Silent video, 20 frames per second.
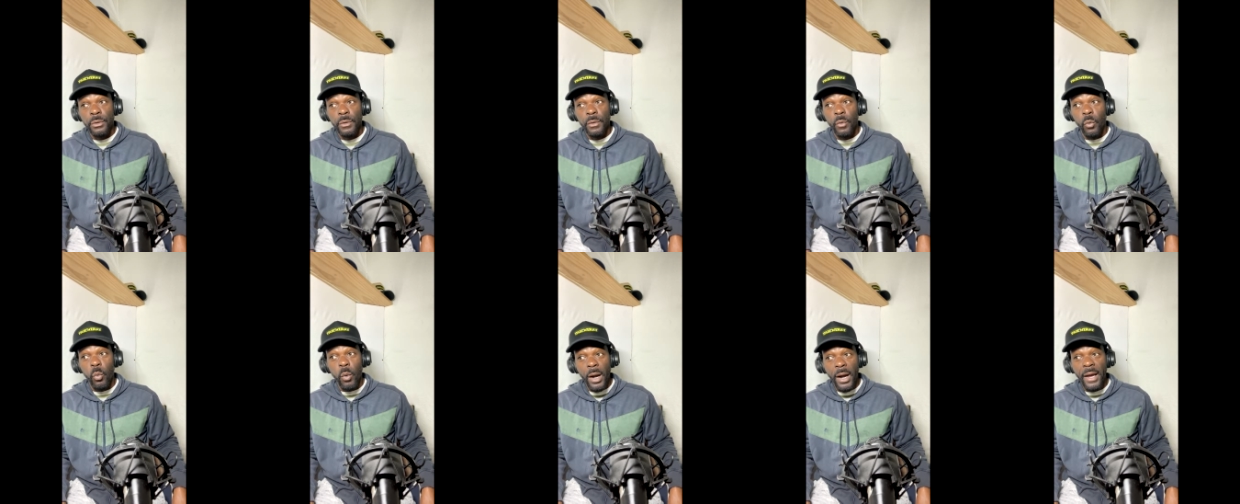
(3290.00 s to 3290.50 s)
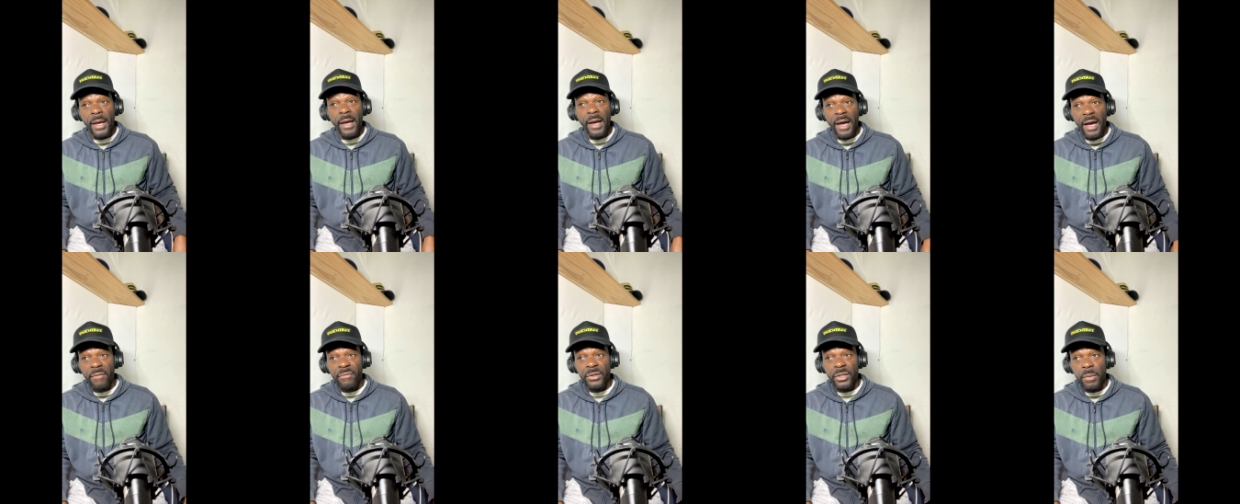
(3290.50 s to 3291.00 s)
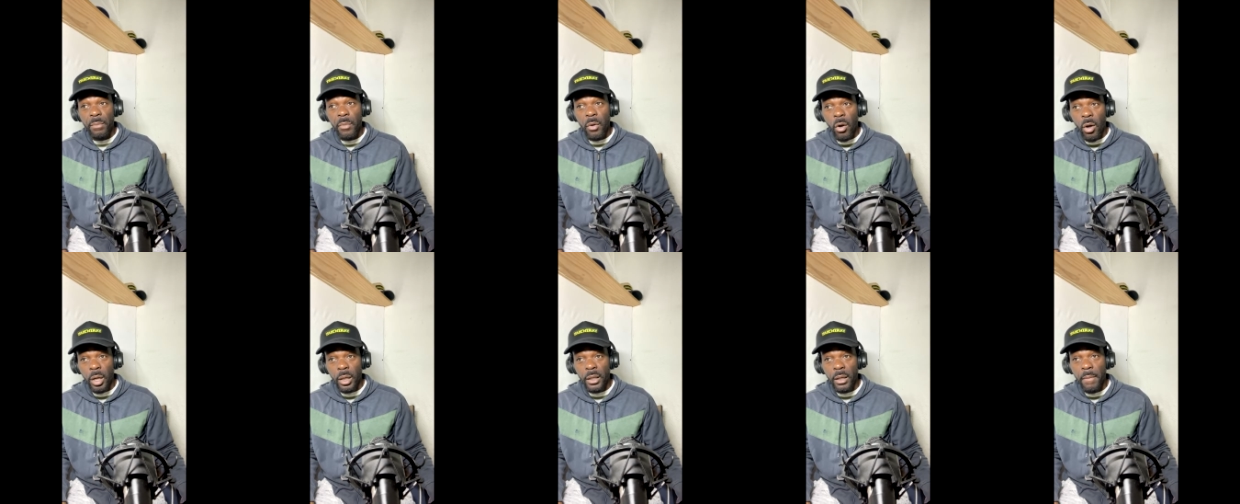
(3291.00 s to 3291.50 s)
why having the
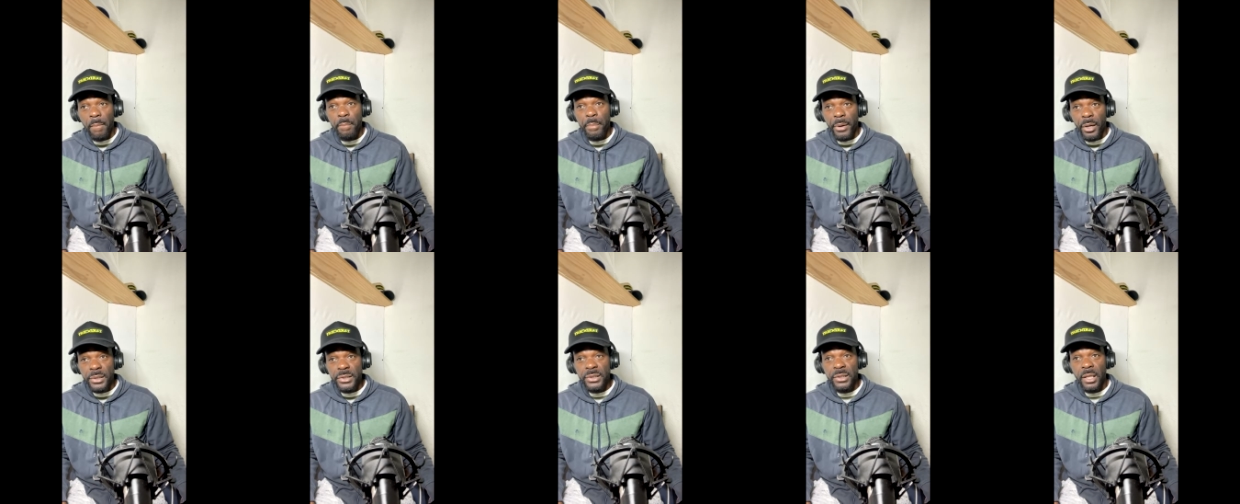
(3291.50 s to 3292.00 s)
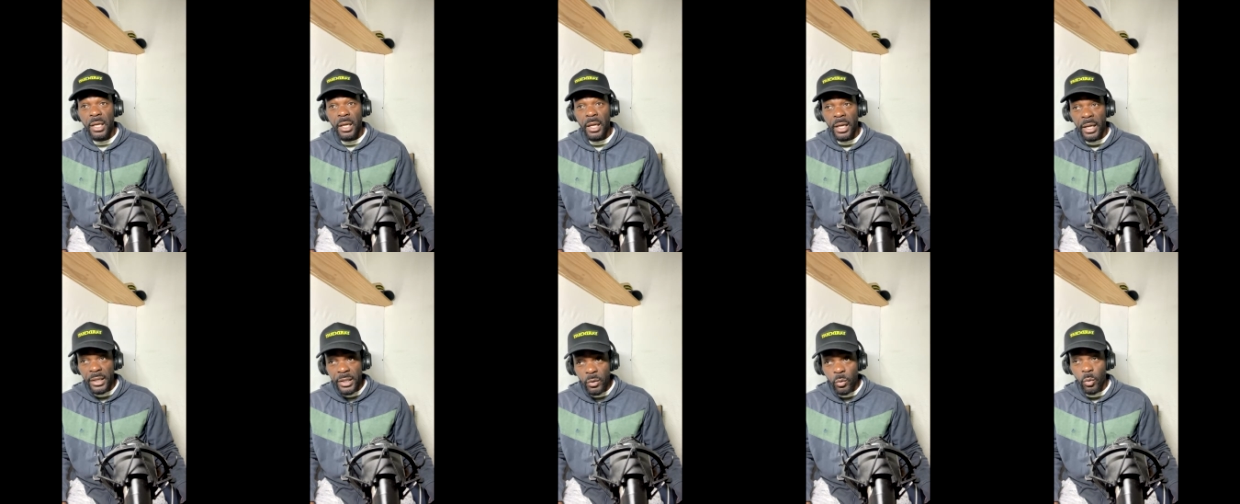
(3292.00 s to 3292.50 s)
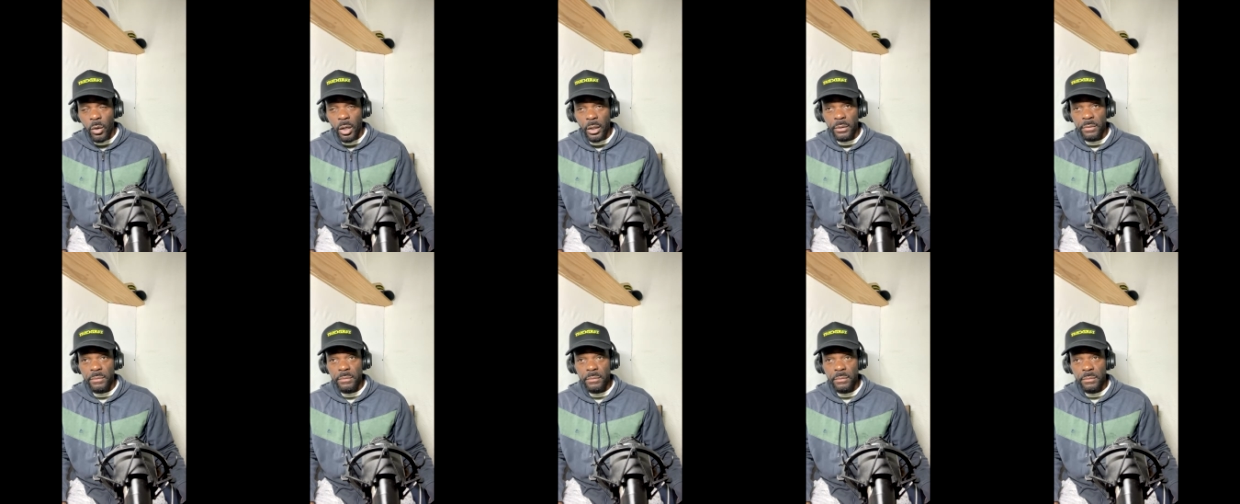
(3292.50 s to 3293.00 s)
Marley bust anyone
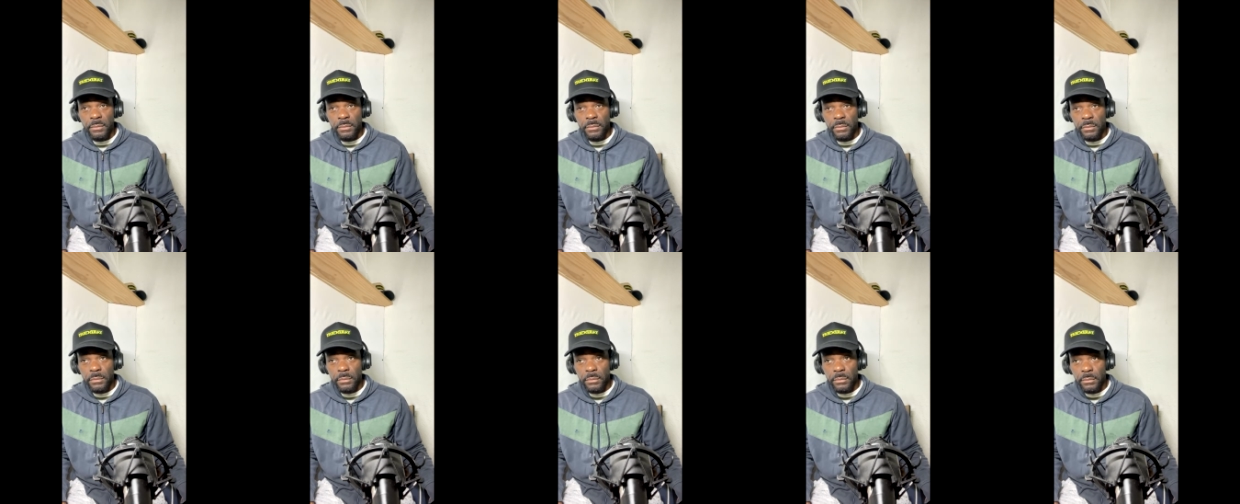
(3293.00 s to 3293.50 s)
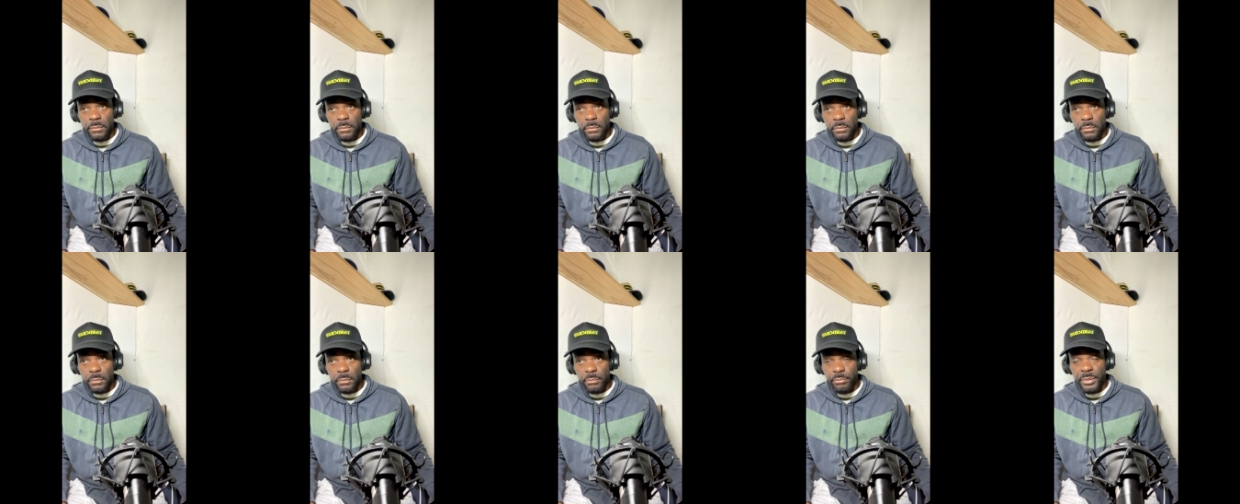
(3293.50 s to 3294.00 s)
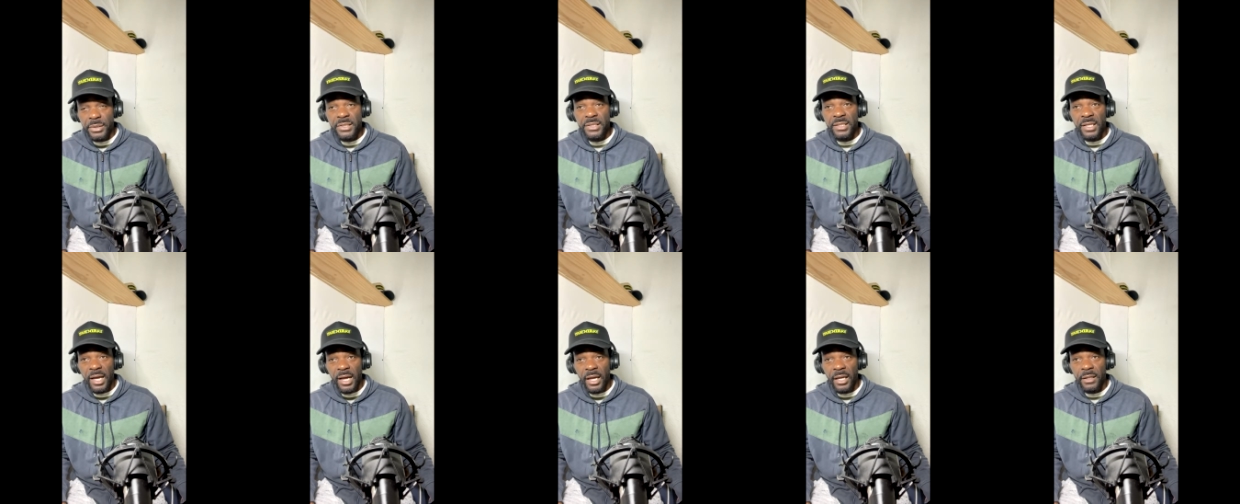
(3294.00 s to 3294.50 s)

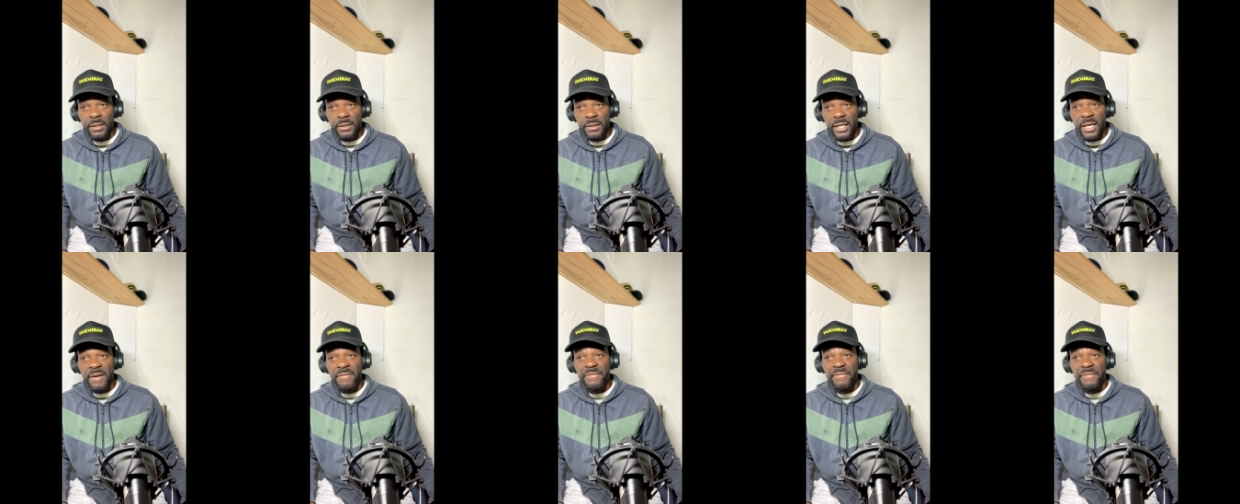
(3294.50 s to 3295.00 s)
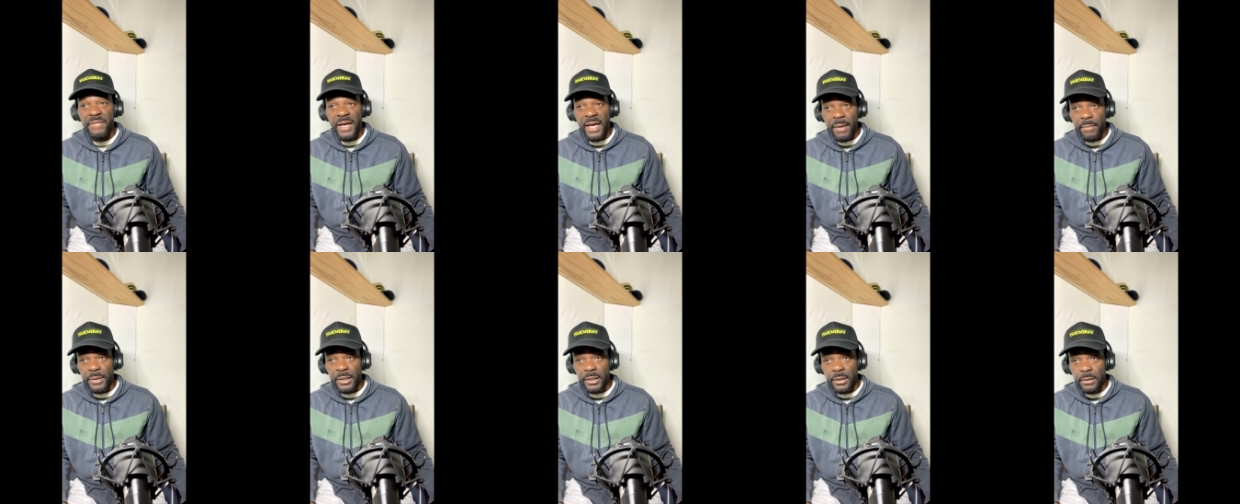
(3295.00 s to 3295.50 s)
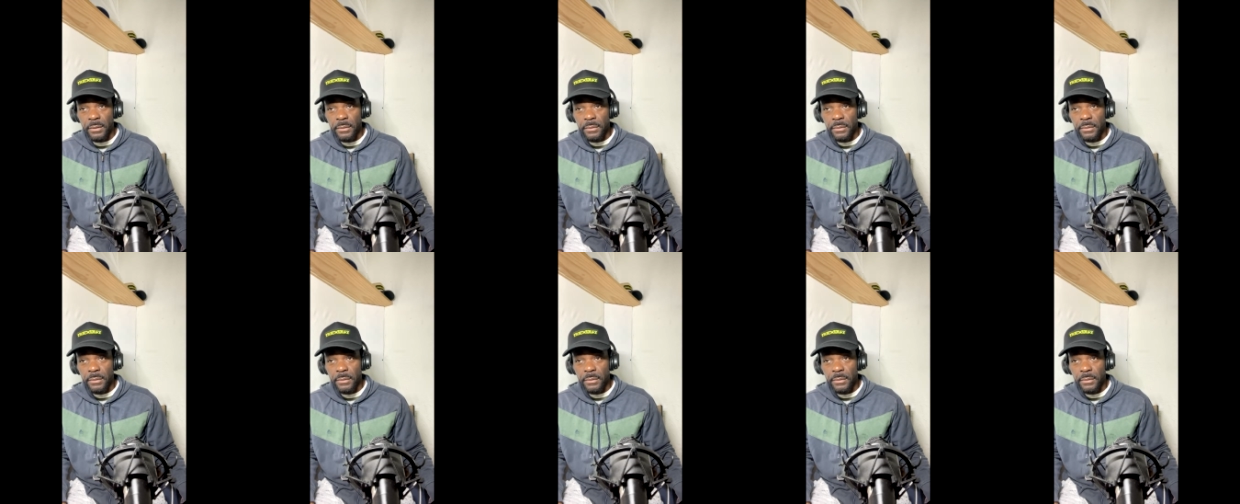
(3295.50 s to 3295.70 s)
beside their family